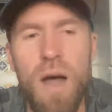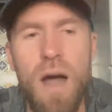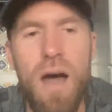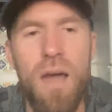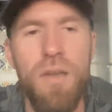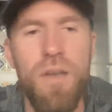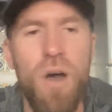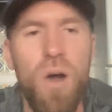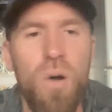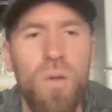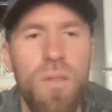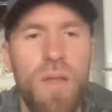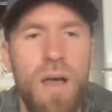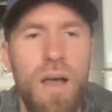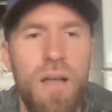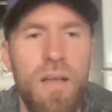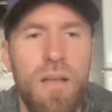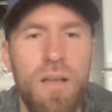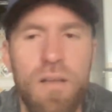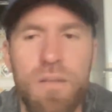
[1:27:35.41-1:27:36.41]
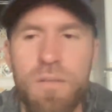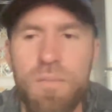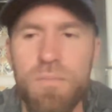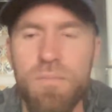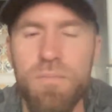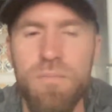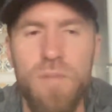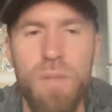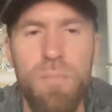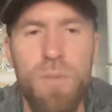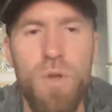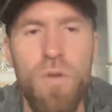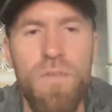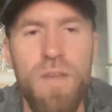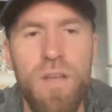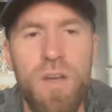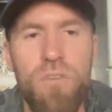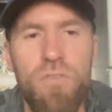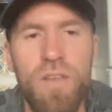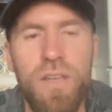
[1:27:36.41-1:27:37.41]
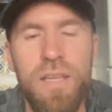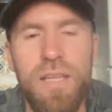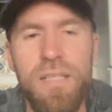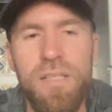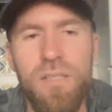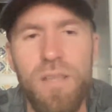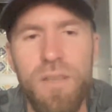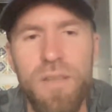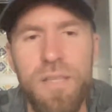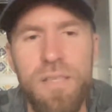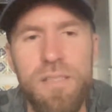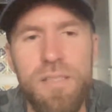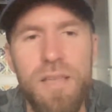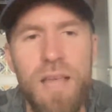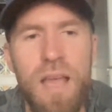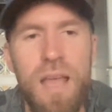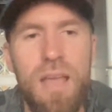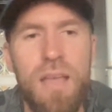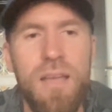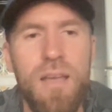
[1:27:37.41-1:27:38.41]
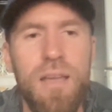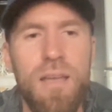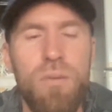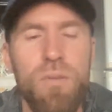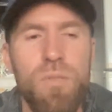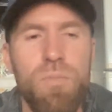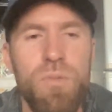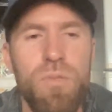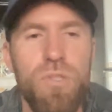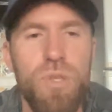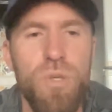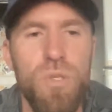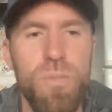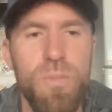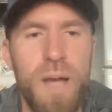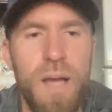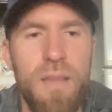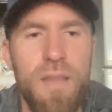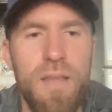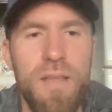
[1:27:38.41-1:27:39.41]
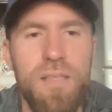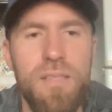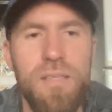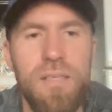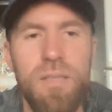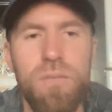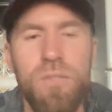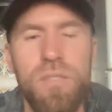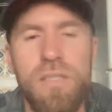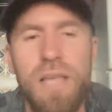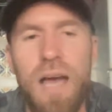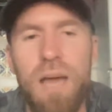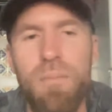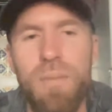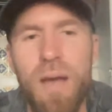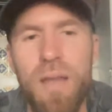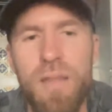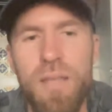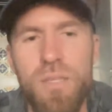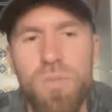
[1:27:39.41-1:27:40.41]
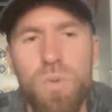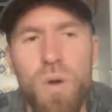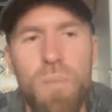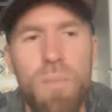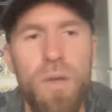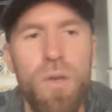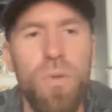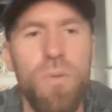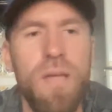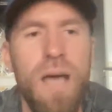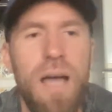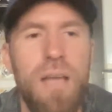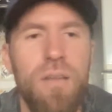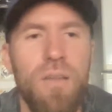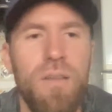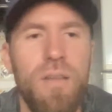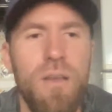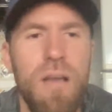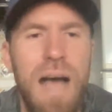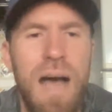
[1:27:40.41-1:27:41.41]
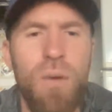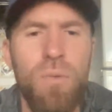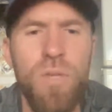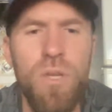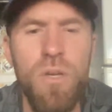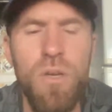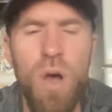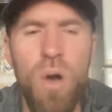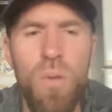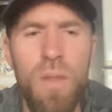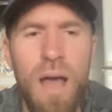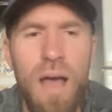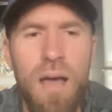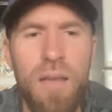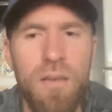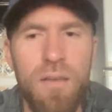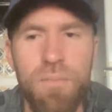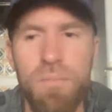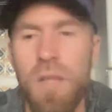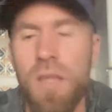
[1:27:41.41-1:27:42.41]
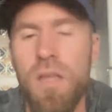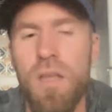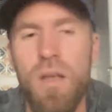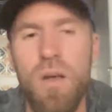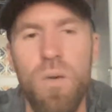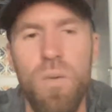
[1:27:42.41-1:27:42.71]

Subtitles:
Well, I know that the movie got released on this day and it was produced by this and it was starred by this woman who died on... How do you know that, Adam?